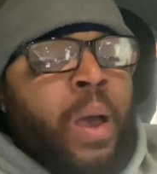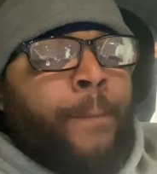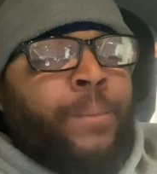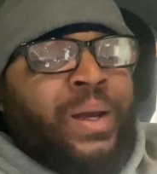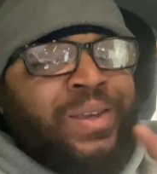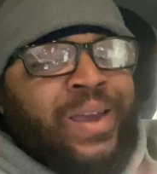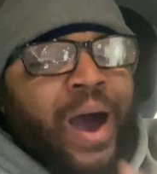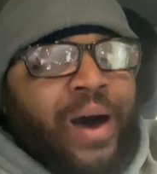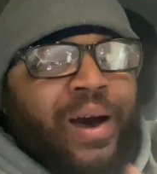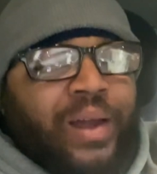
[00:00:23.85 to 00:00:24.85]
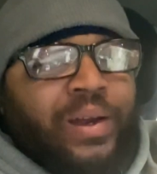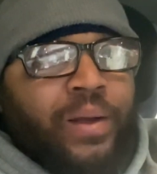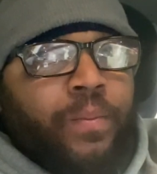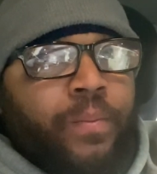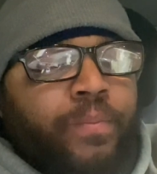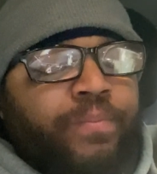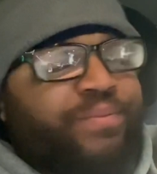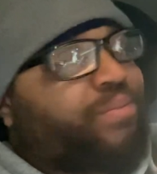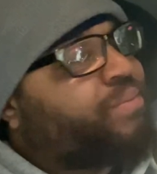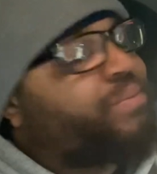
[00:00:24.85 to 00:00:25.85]
But God,
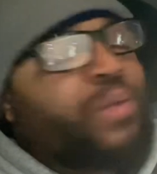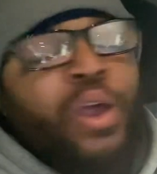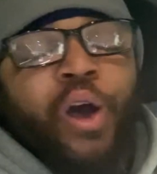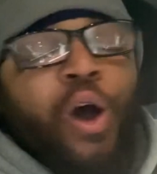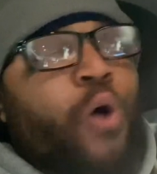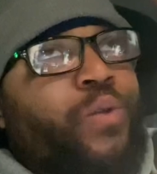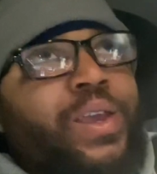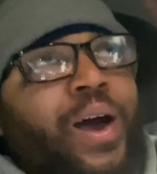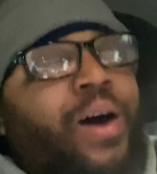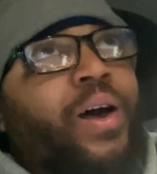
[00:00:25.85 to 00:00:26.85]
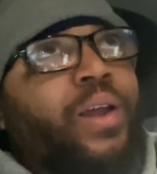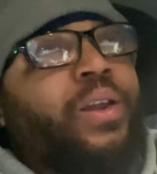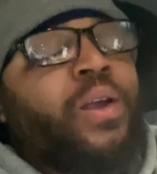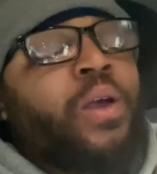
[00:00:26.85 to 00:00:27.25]
only God,